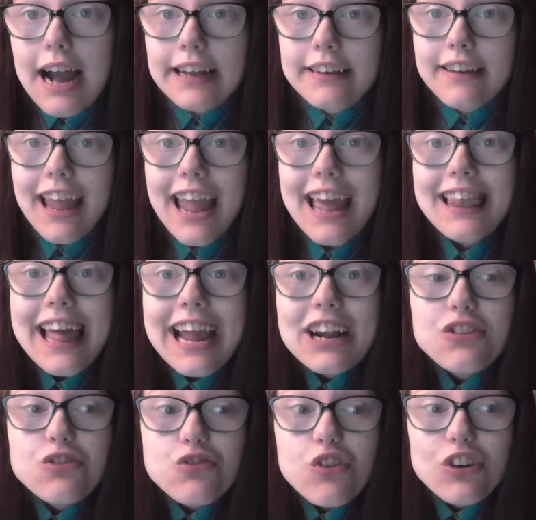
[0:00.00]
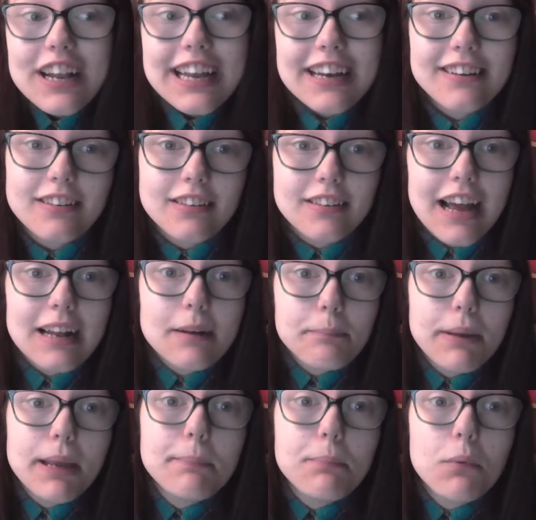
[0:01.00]
and electronics
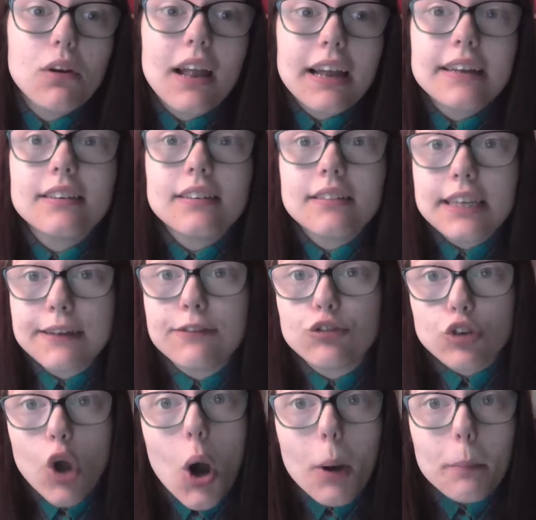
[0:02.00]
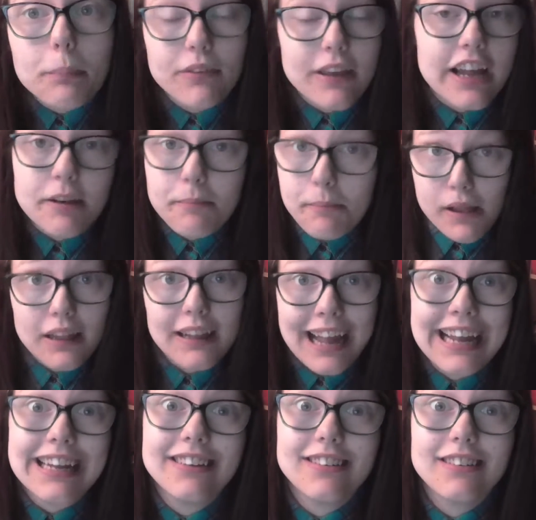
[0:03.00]
and people like Steve Jobs and Bill
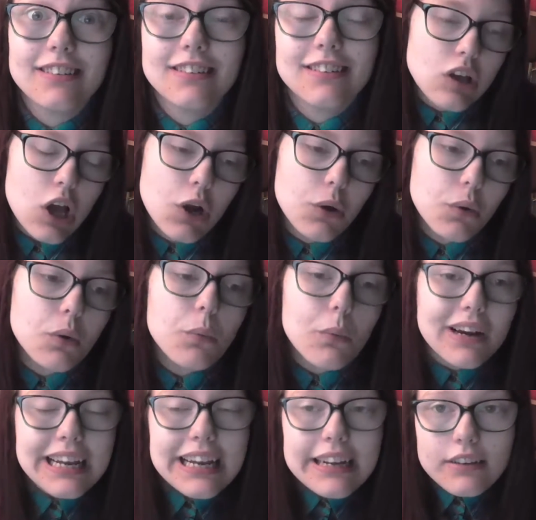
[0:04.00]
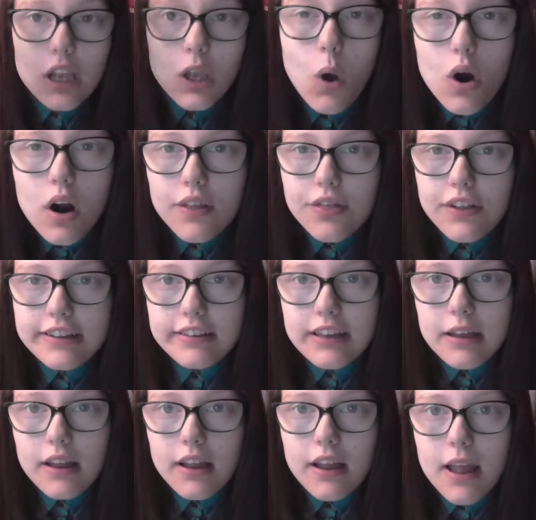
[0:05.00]
Gates. So we need to lock
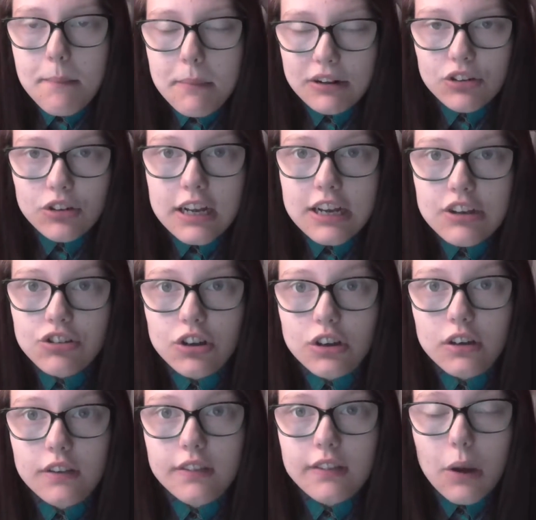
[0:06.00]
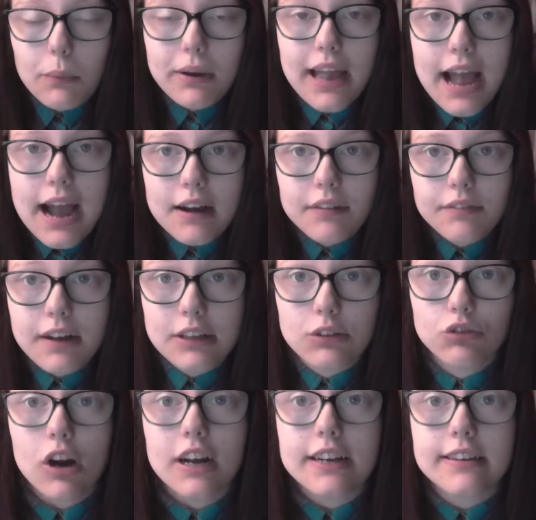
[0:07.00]
this imagination that we have as